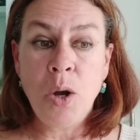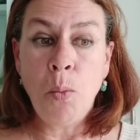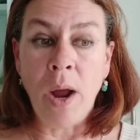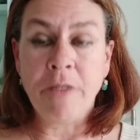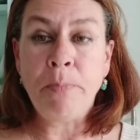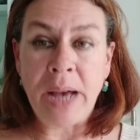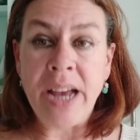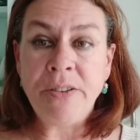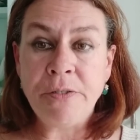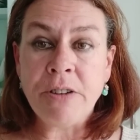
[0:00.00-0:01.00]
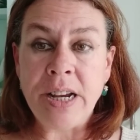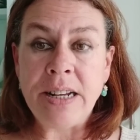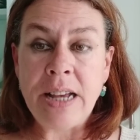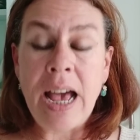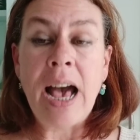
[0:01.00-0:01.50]
well, I've paid for
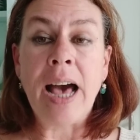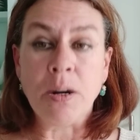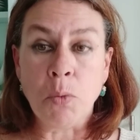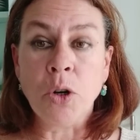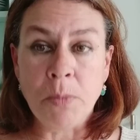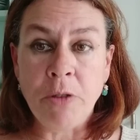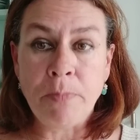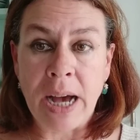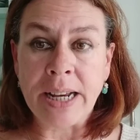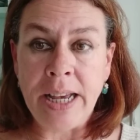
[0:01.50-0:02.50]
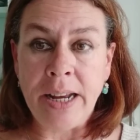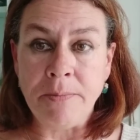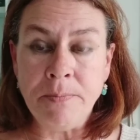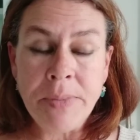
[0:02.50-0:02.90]
it and I want to move back in.